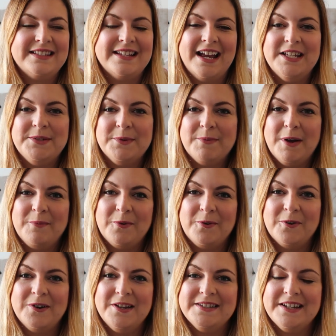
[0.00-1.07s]
days with my
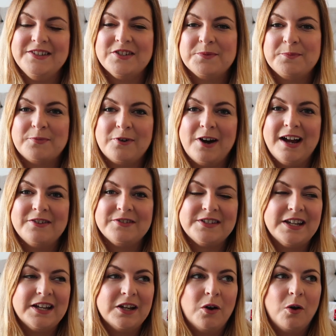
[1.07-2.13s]
boys and just
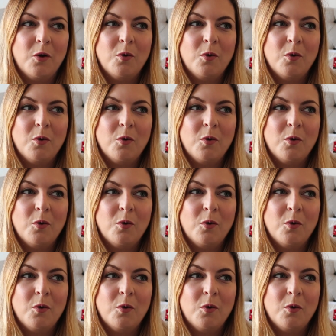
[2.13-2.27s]
browsing